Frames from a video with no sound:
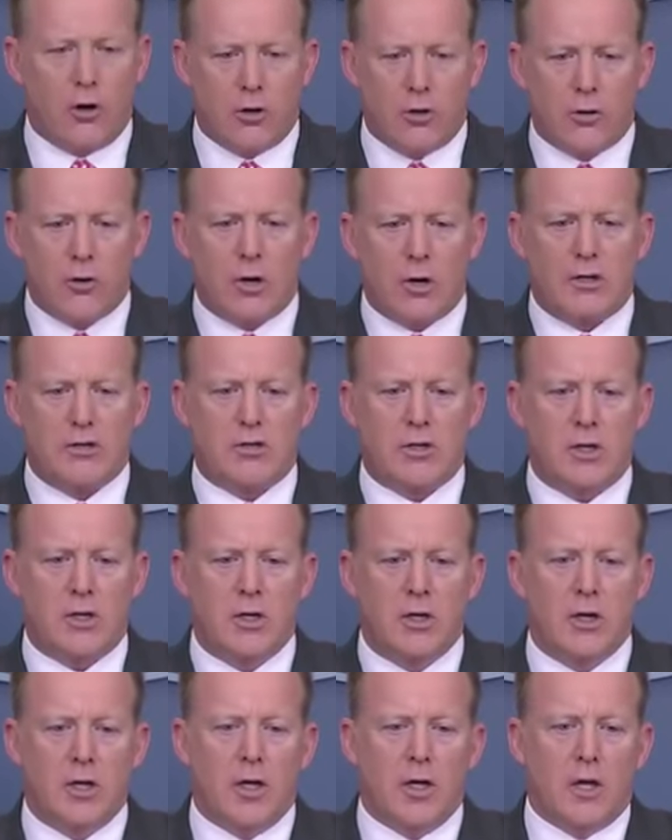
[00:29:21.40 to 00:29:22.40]
is her
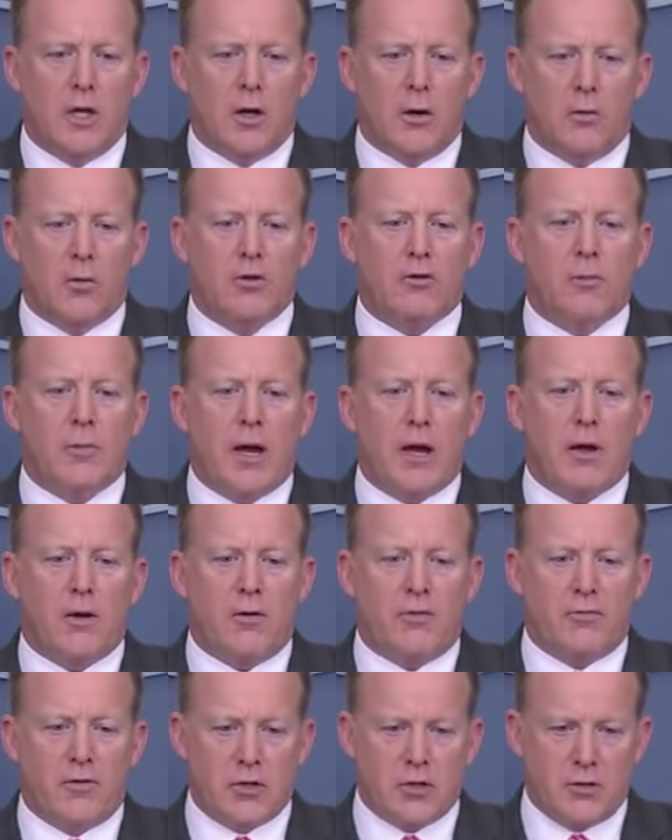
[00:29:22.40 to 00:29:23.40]
question was
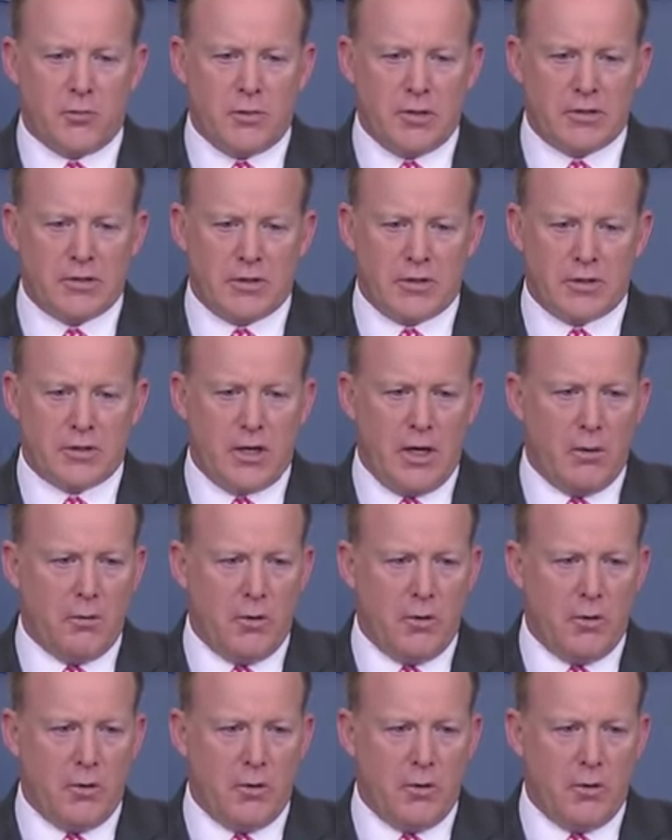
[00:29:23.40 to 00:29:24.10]
about official business.